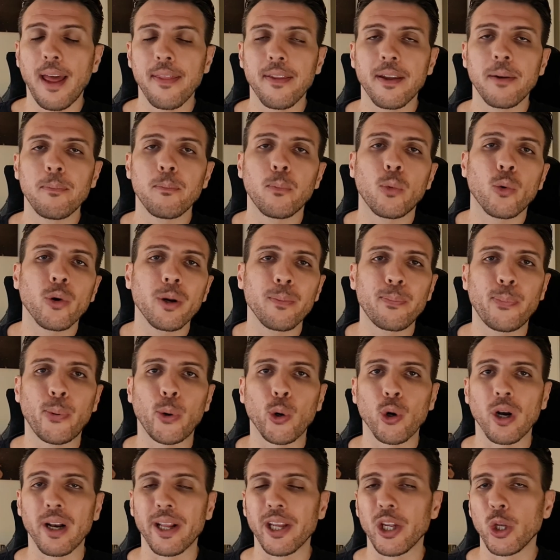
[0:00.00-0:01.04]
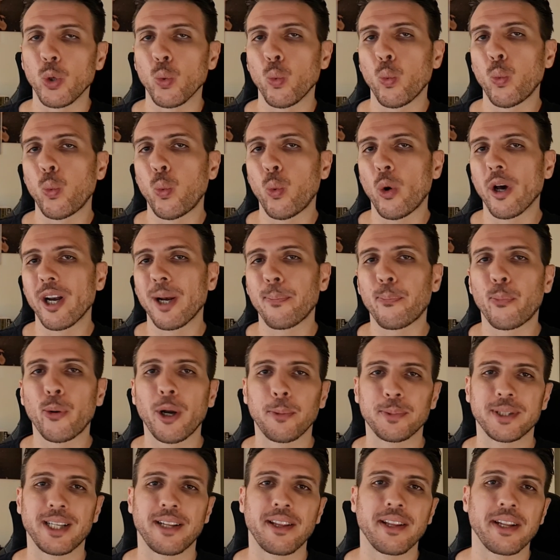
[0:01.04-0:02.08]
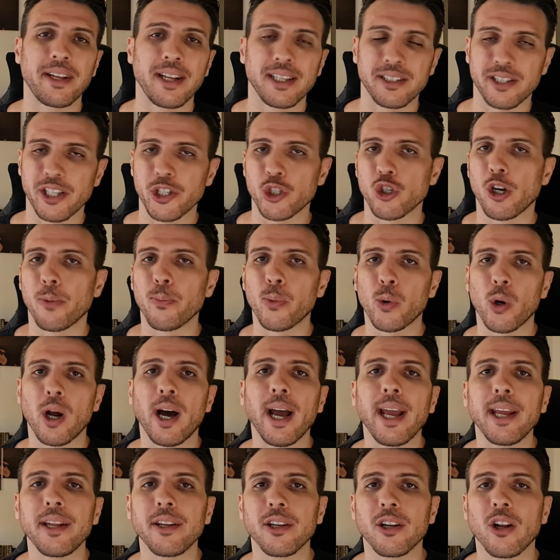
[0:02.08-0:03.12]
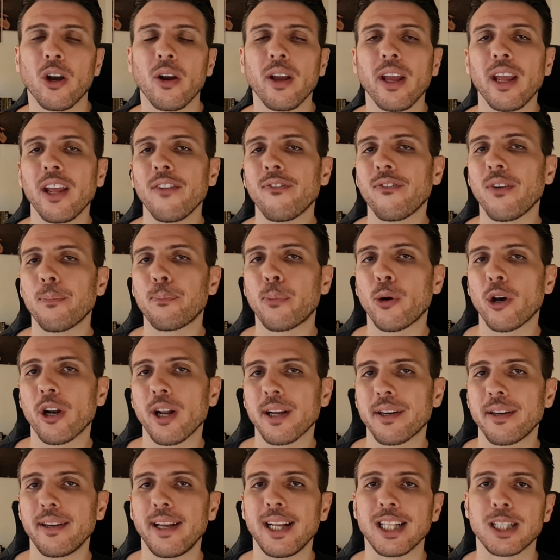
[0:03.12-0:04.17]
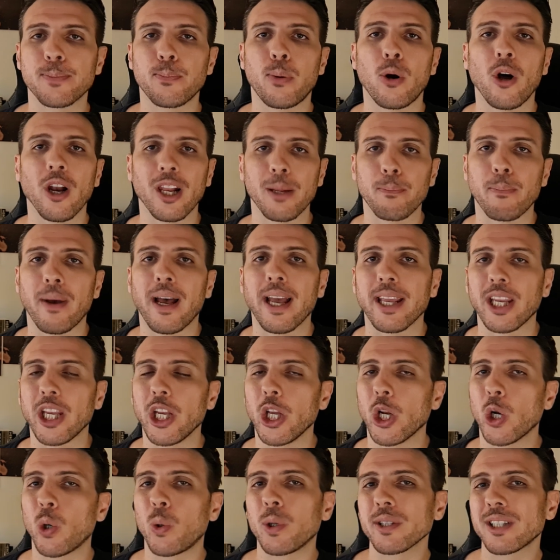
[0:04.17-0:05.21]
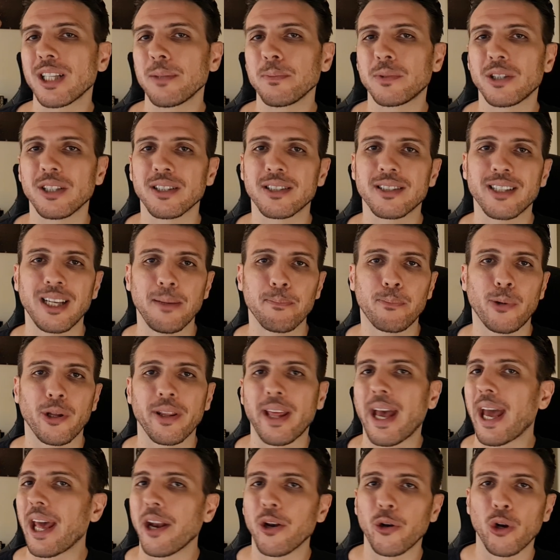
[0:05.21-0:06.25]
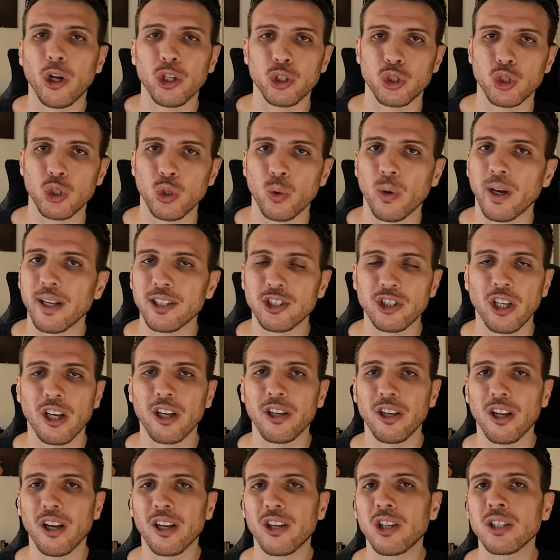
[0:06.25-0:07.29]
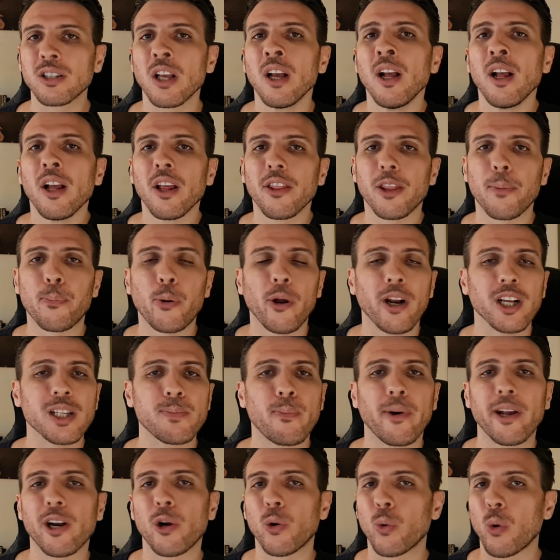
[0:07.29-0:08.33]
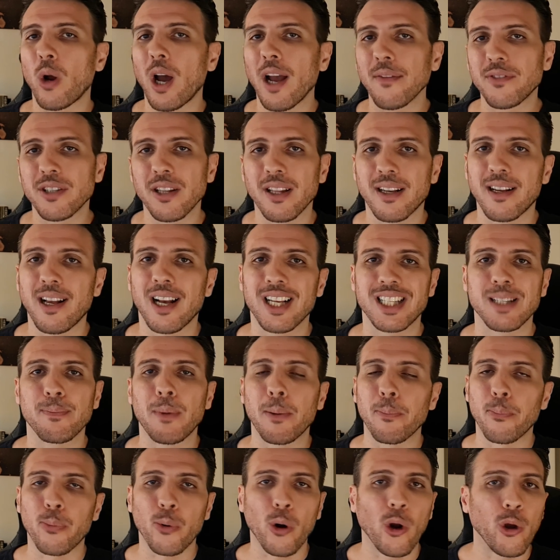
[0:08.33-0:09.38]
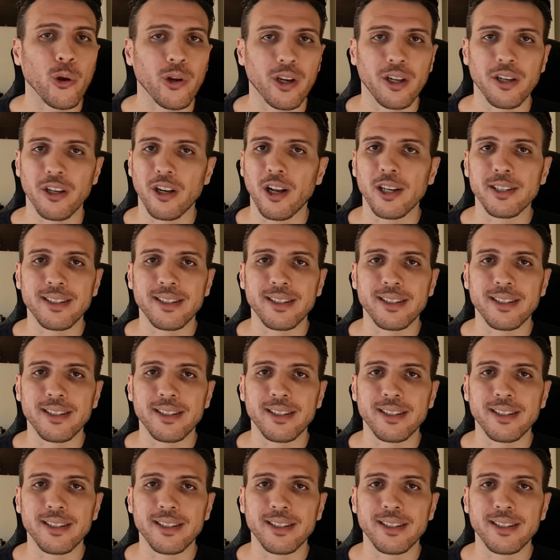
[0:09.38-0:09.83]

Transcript: And then more importantly, you want a prep center that does the job right. If a product needs poly bagging, you don't want them to skimp on that and not do it. So, because the products might arrive to the customer broken,